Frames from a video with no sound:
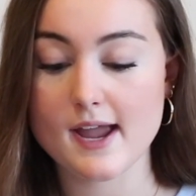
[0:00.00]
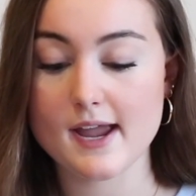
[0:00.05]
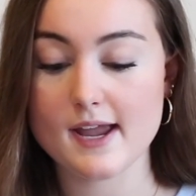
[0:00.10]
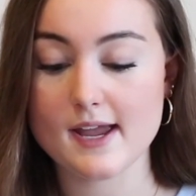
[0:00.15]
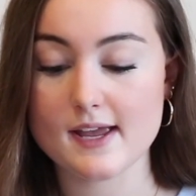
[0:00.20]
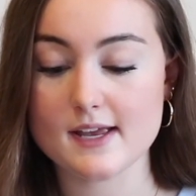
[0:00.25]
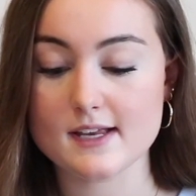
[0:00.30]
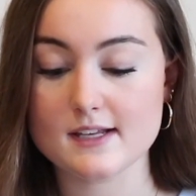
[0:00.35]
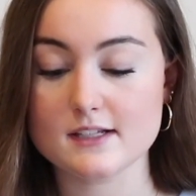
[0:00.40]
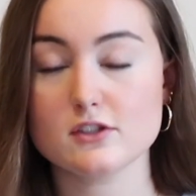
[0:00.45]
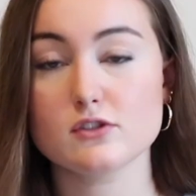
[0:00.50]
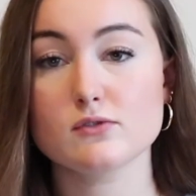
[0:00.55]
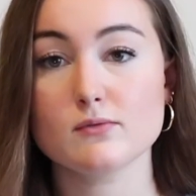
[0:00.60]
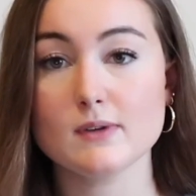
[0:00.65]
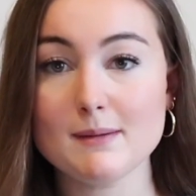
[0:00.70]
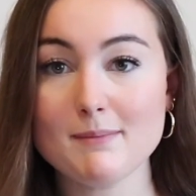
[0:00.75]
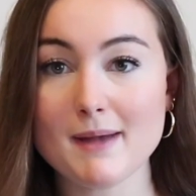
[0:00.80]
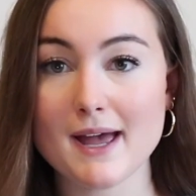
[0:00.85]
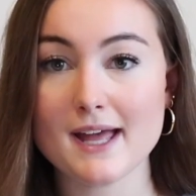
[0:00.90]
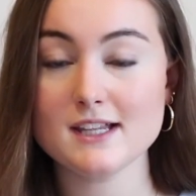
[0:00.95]
It is
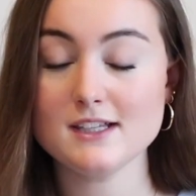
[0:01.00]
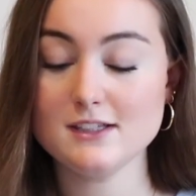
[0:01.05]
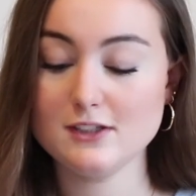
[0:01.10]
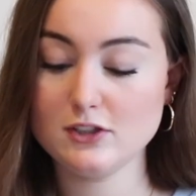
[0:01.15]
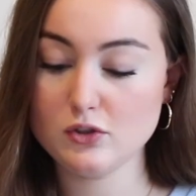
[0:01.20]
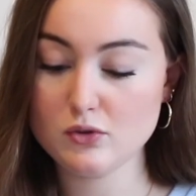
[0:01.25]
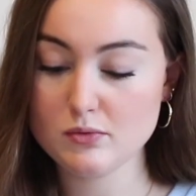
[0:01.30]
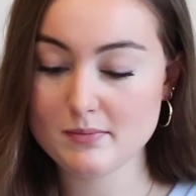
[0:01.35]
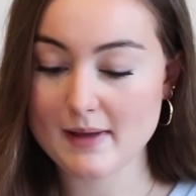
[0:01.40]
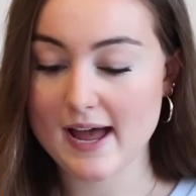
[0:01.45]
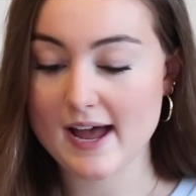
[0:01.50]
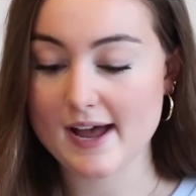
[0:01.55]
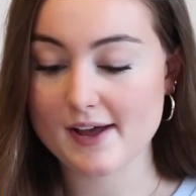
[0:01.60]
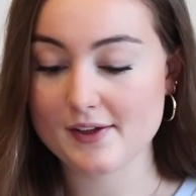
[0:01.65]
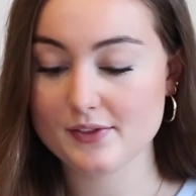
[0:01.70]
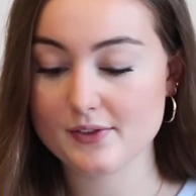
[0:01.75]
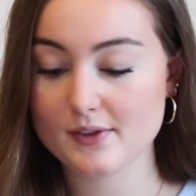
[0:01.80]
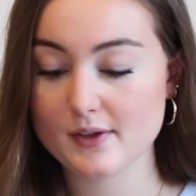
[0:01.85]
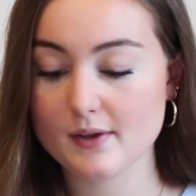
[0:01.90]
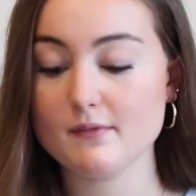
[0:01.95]
3-bed,
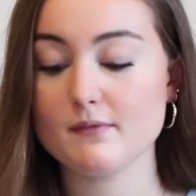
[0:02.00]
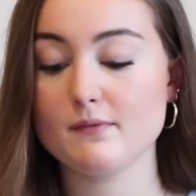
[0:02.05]
2-bath,